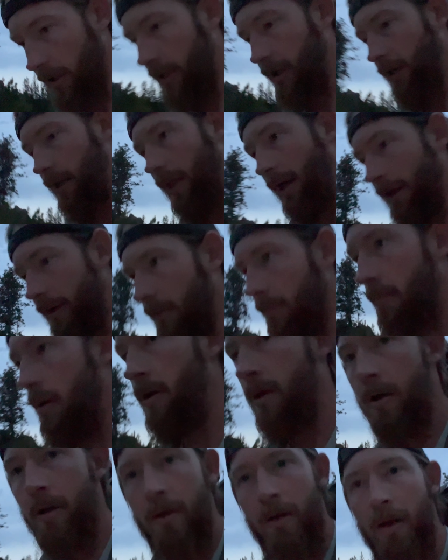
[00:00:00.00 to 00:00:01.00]
gonna like them.
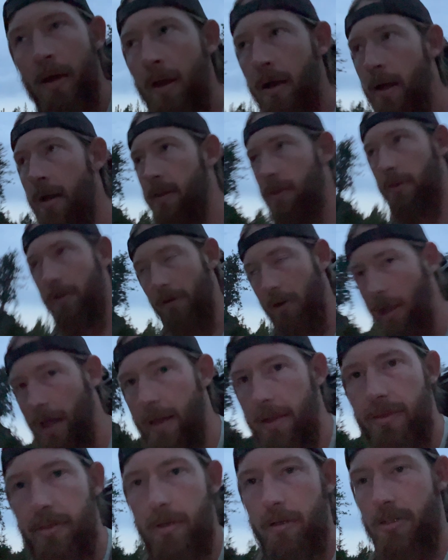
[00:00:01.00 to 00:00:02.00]
They're
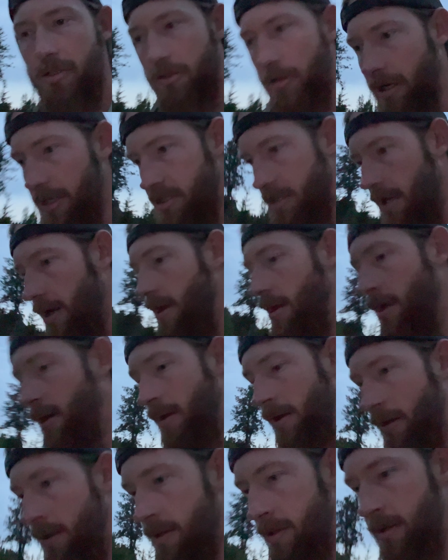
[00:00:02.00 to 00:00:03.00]
light, they're stretchy.
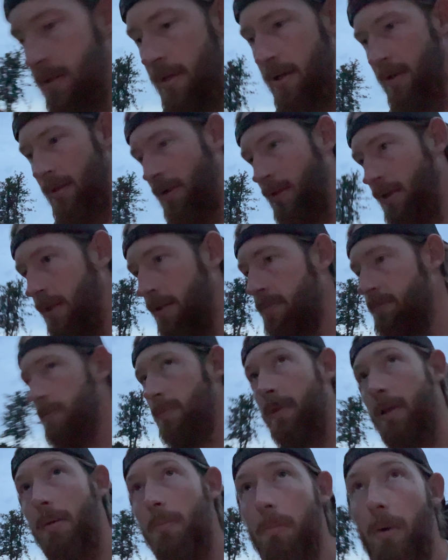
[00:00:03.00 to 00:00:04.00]

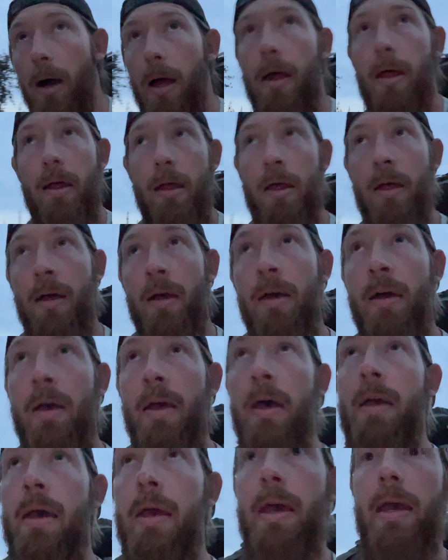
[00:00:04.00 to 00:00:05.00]
But
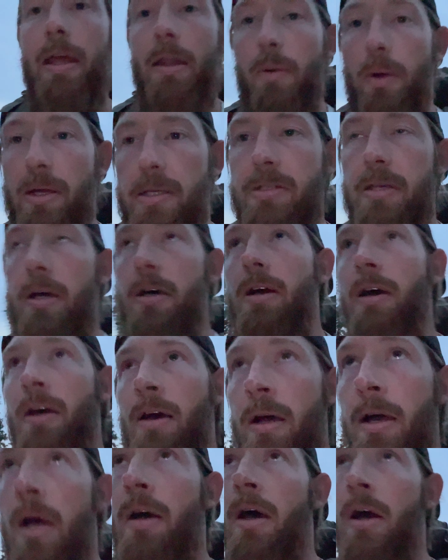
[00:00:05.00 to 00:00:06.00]
anyways,
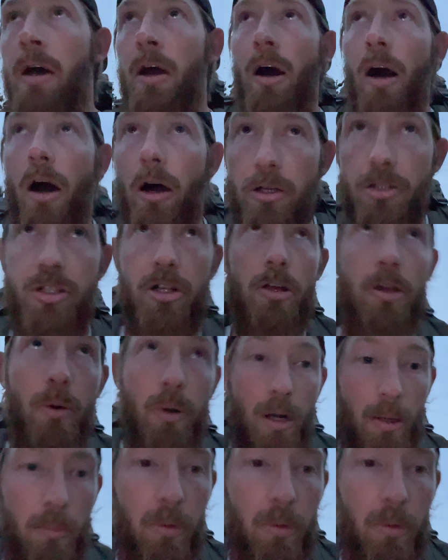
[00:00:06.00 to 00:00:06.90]
I'll show you what I'm